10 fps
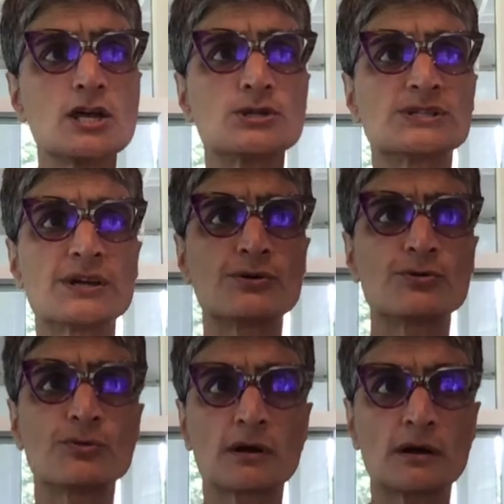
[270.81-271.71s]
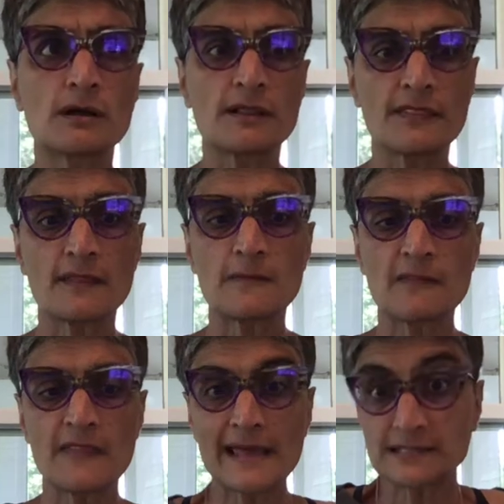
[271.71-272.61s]
So
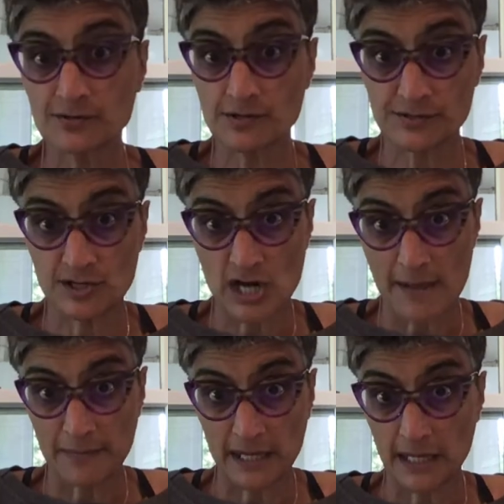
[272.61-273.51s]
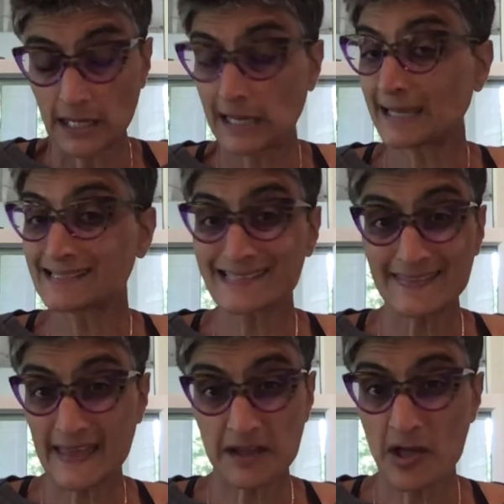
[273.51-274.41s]
that's grocery shopping. It's not
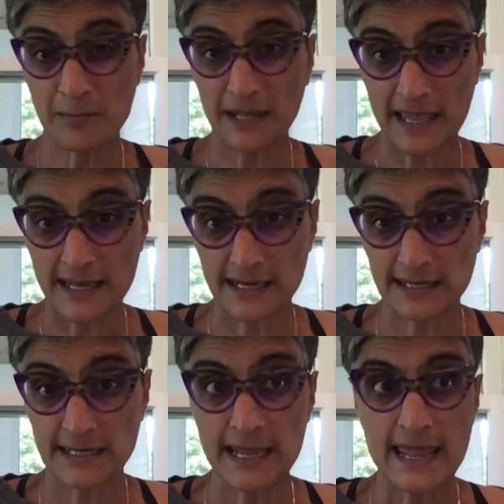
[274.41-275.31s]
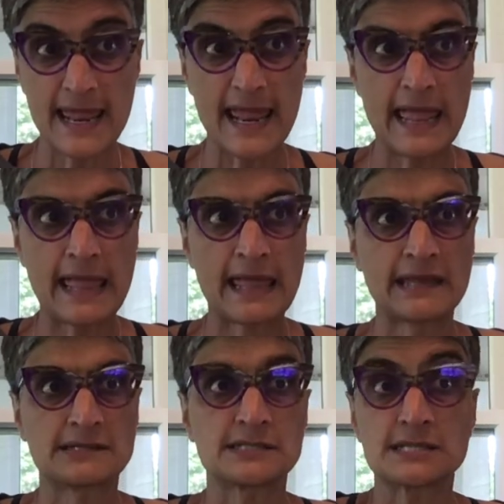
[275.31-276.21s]
that complicated,
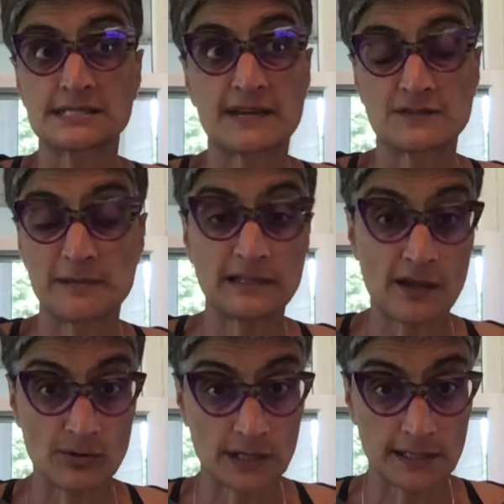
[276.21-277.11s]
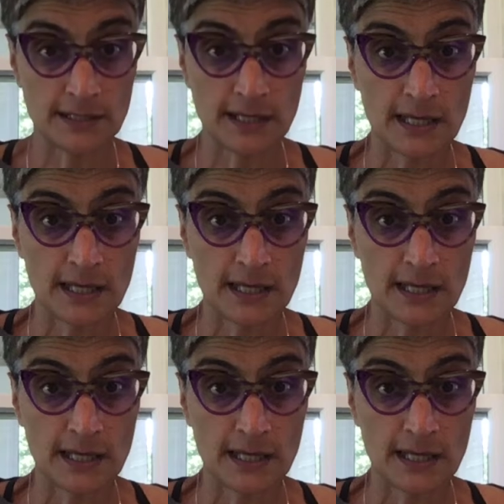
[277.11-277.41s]
and it doesn't have to be loaded.